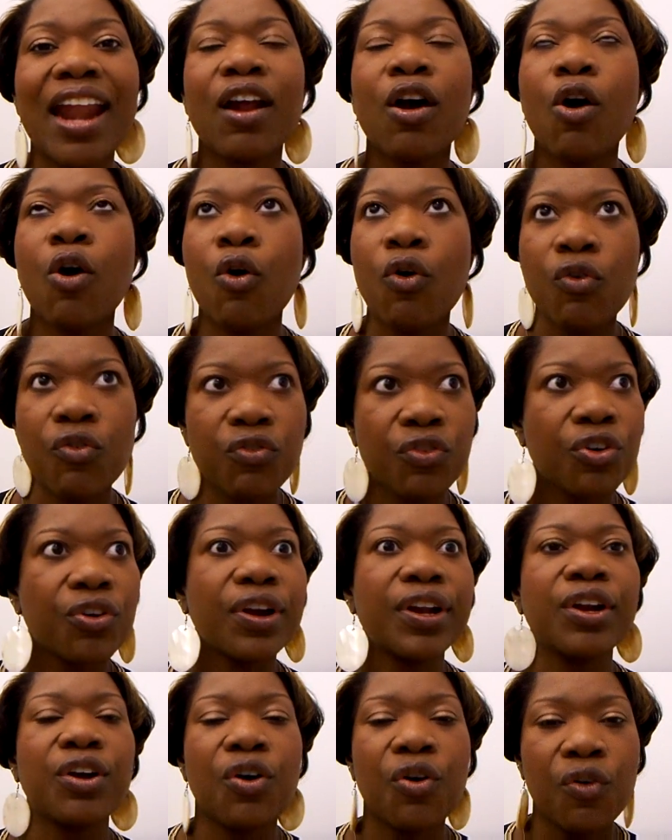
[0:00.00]
track
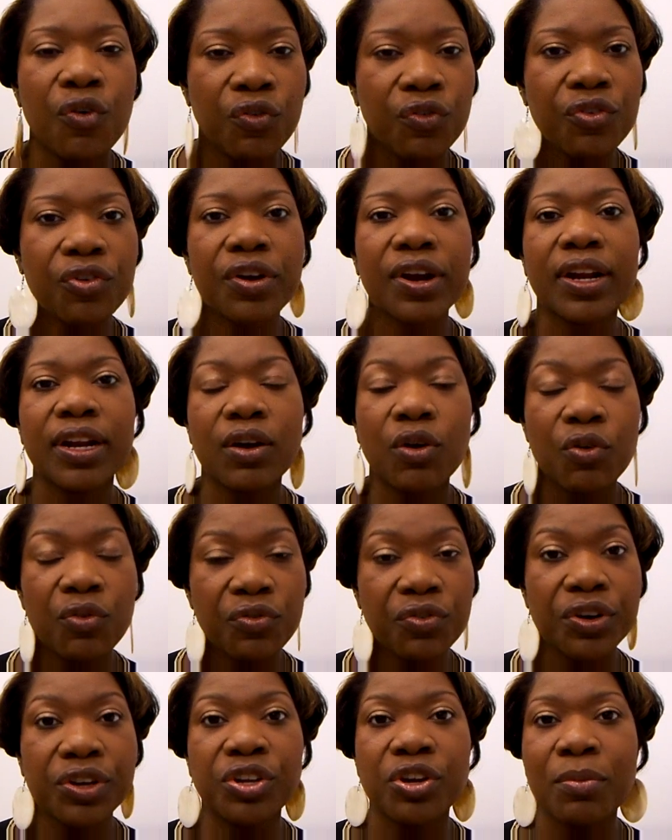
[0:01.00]
that over and
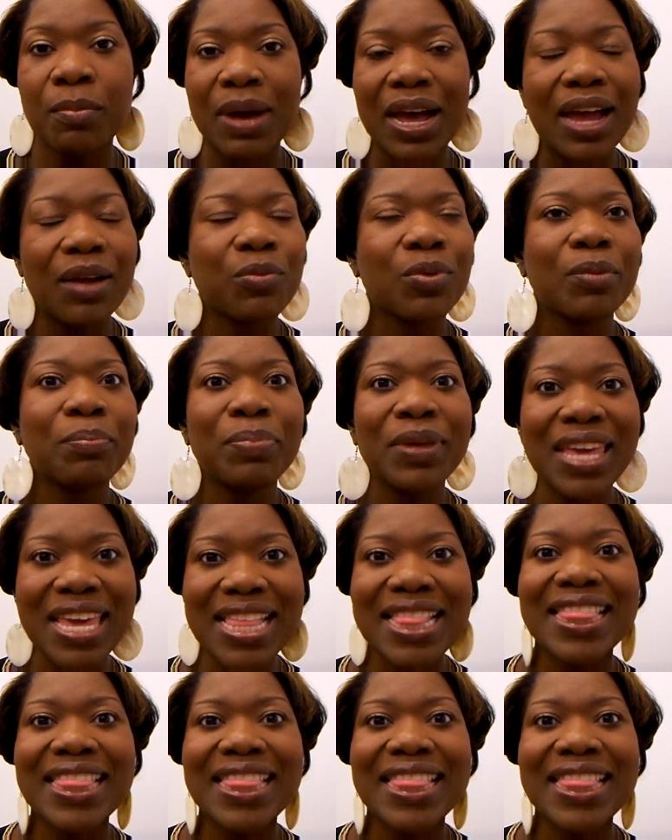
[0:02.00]
over and over in